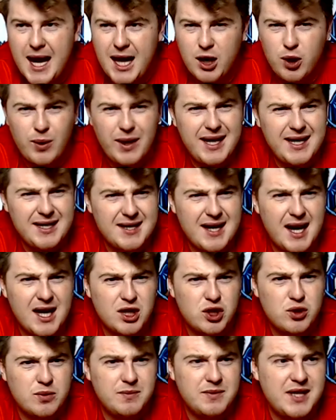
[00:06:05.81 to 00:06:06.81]
I know it is
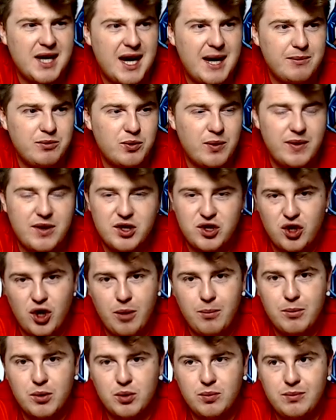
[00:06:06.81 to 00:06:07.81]
hard sometimes when there's
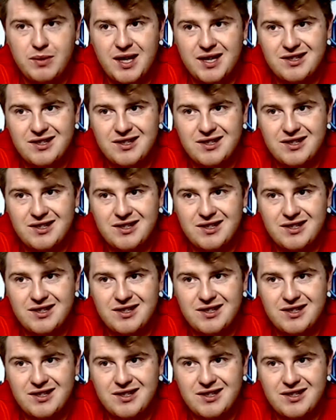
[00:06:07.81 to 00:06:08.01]
not